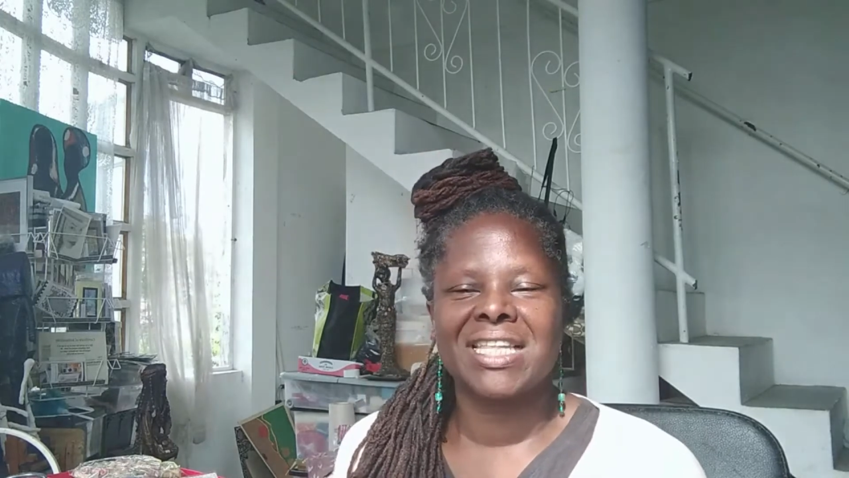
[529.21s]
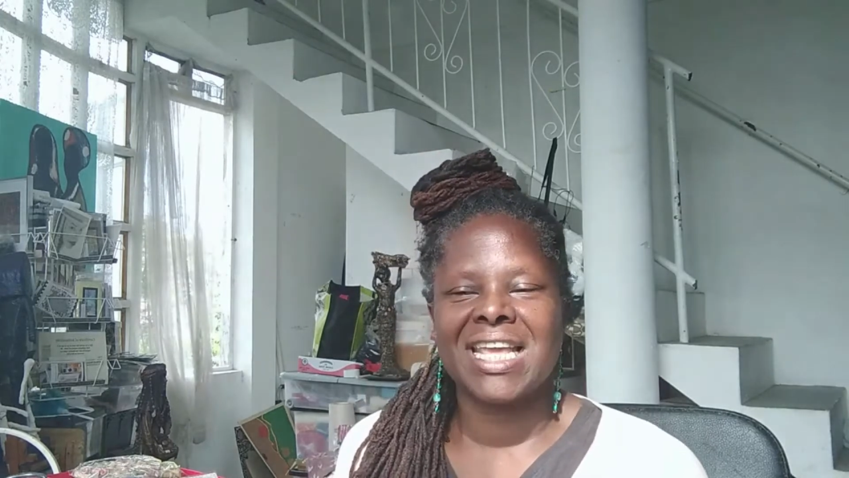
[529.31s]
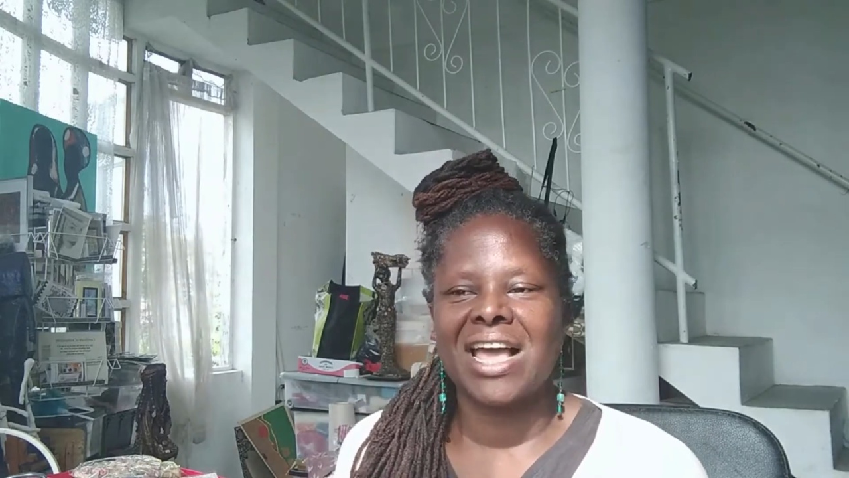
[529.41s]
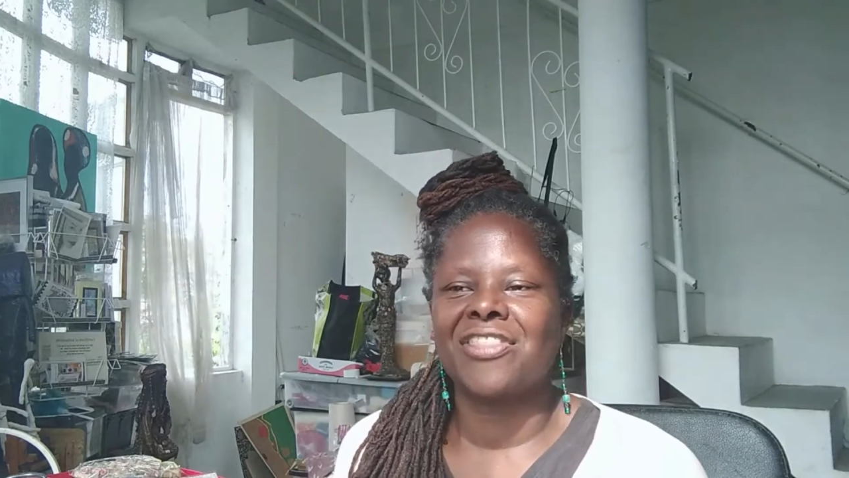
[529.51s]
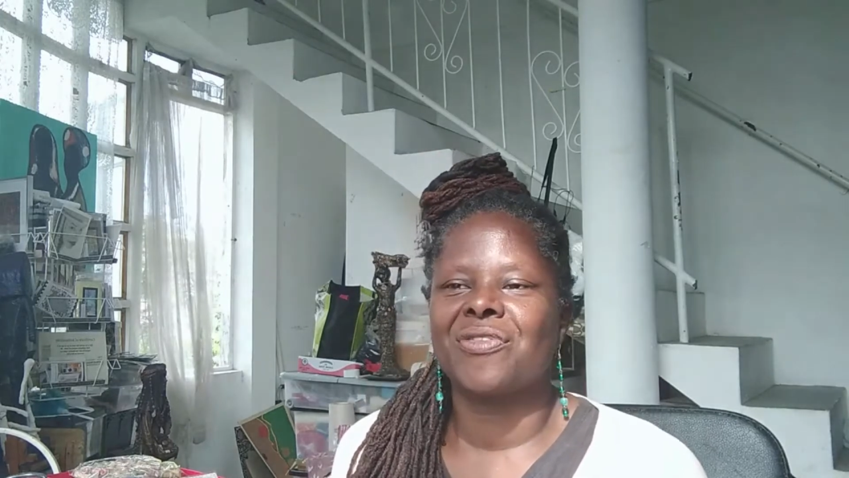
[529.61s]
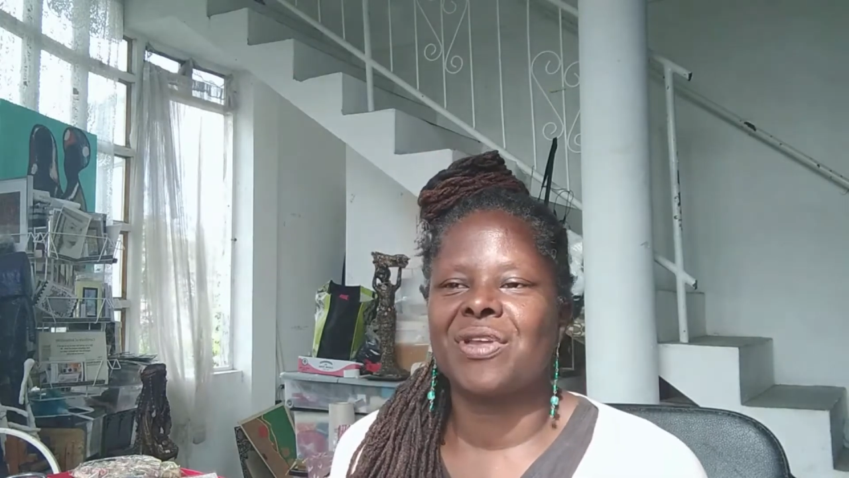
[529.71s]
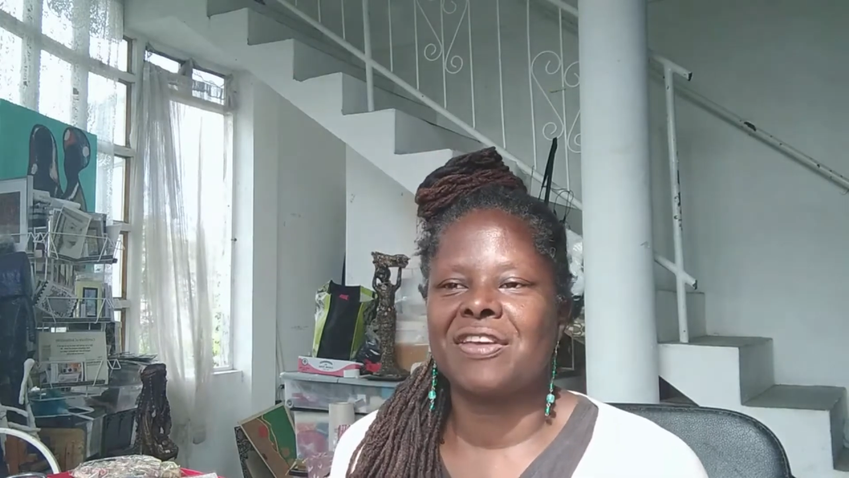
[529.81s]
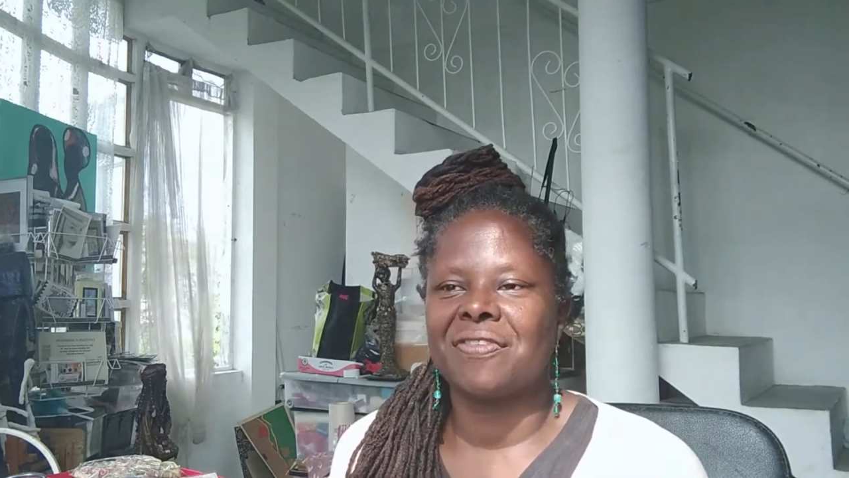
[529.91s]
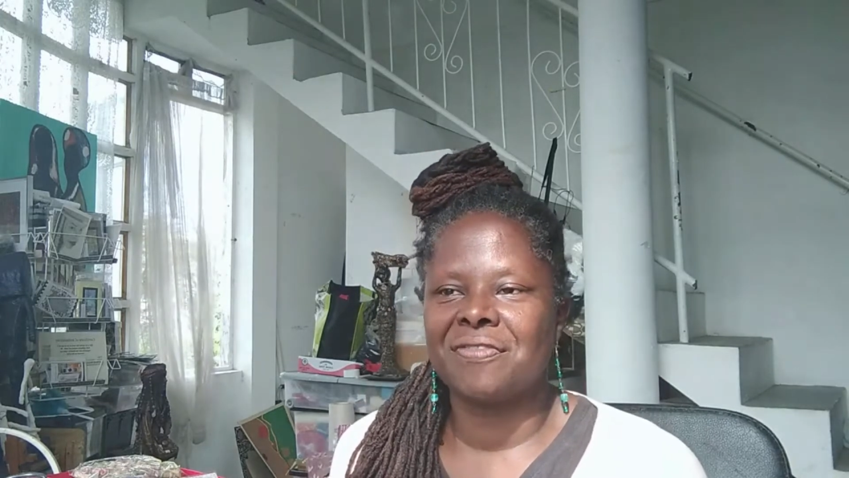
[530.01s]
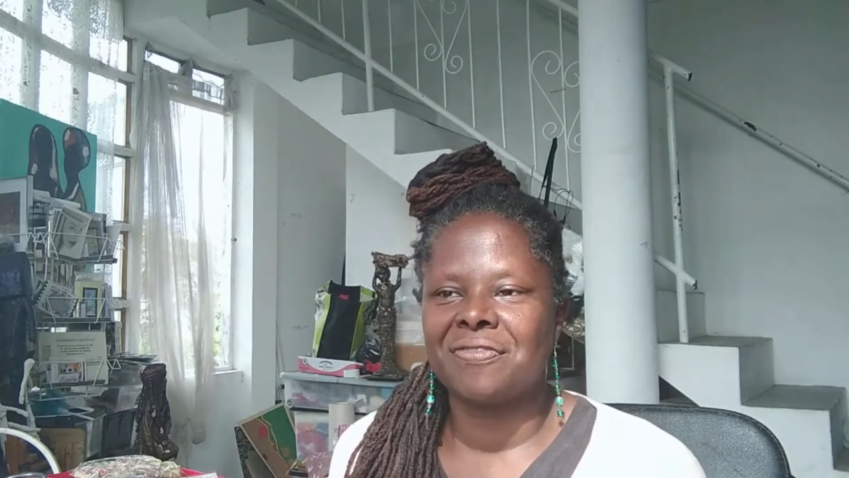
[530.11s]
the other. And
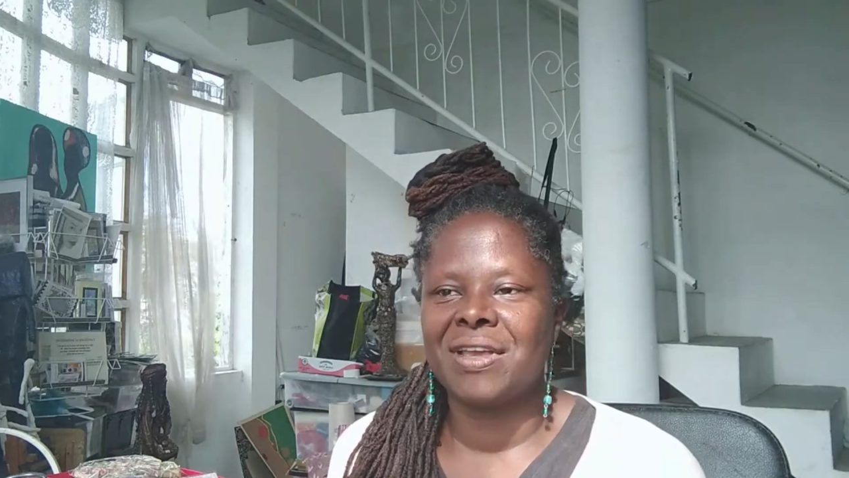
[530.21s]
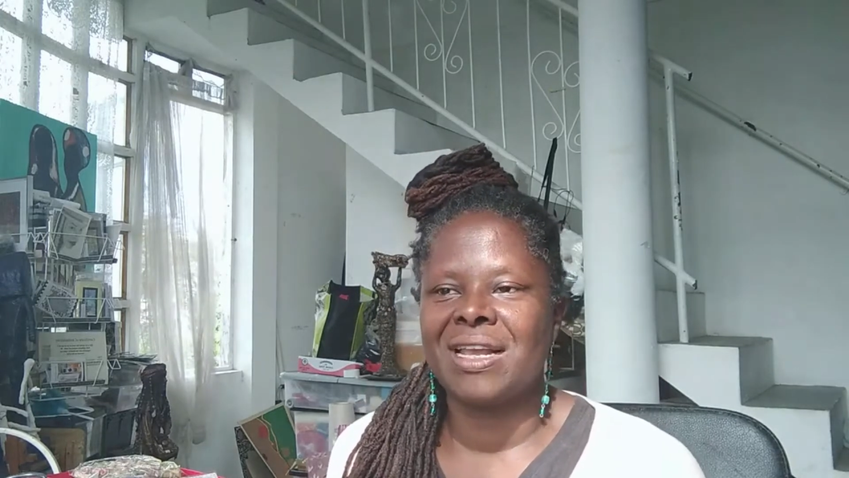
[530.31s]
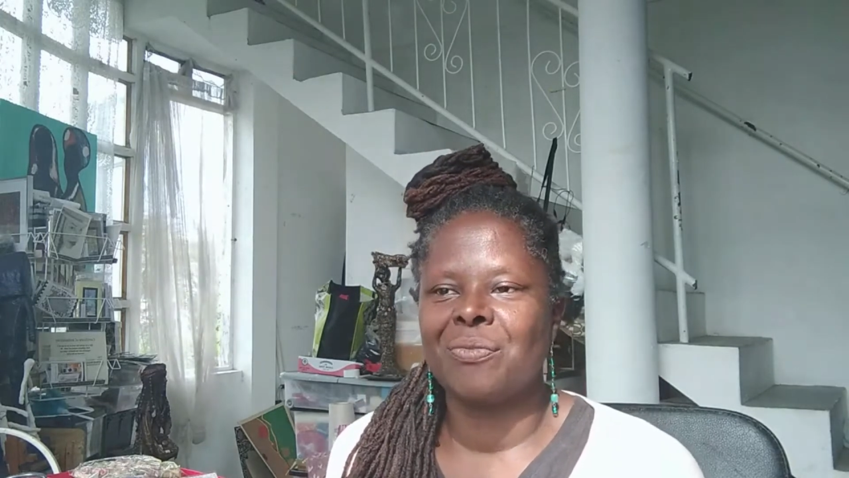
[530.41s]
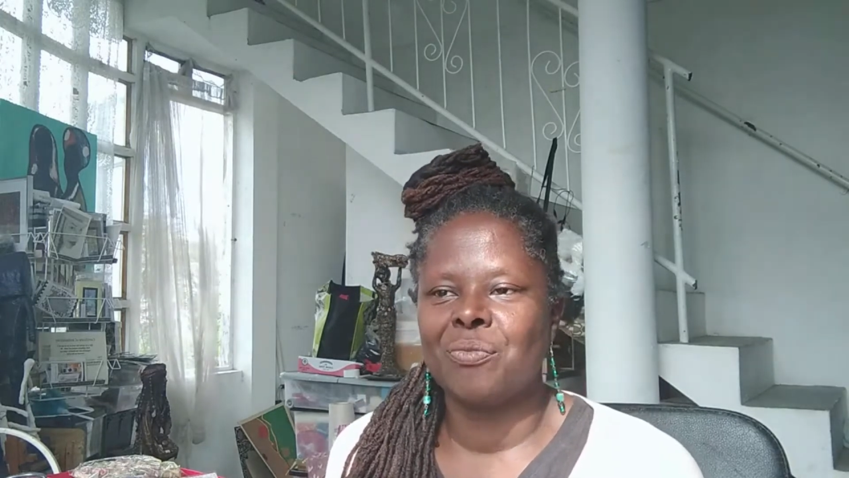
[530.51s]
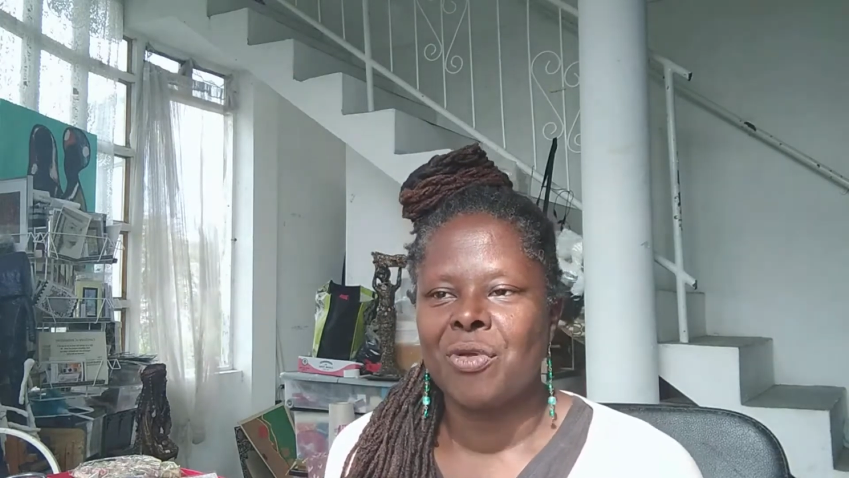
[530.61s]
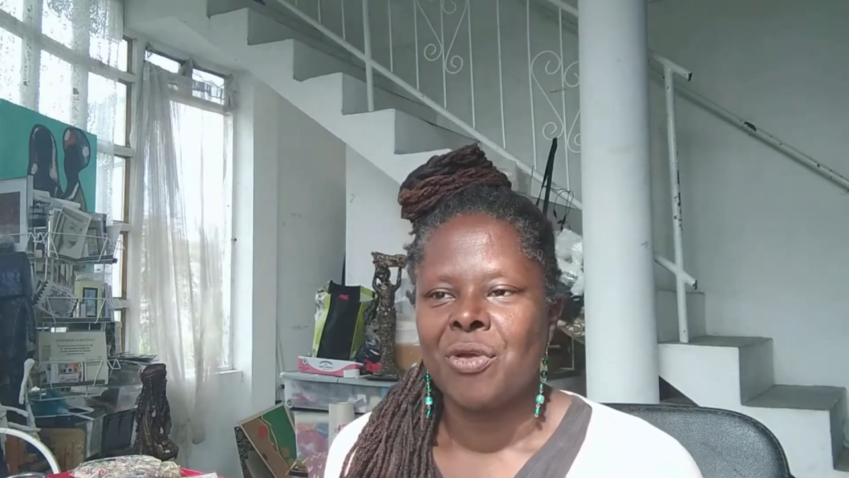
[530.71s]
if I'm feeling